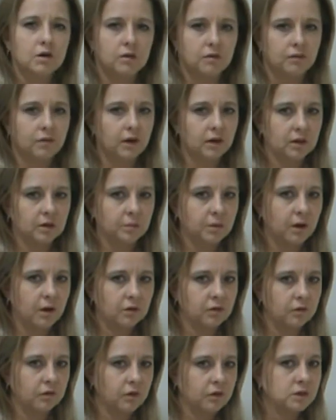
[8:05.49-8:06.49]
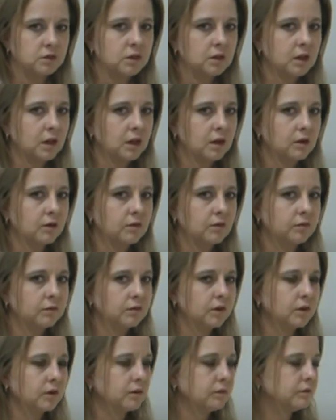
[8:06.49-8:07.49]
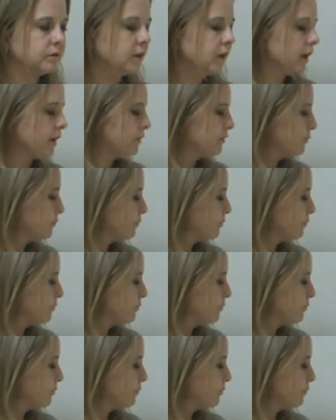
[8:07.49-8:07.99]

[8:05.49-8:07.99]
affect the biodiversity of life?